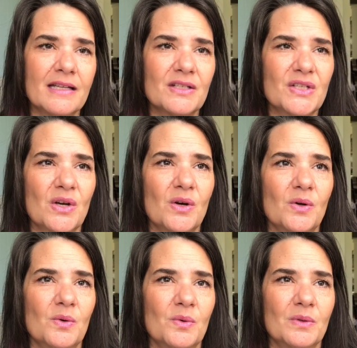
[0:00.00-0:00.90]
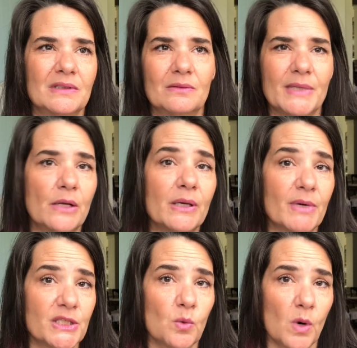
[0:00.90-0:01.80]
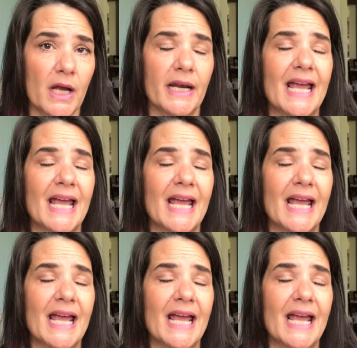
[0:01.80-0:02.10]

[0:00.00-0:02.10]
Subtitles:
and so we only went to one,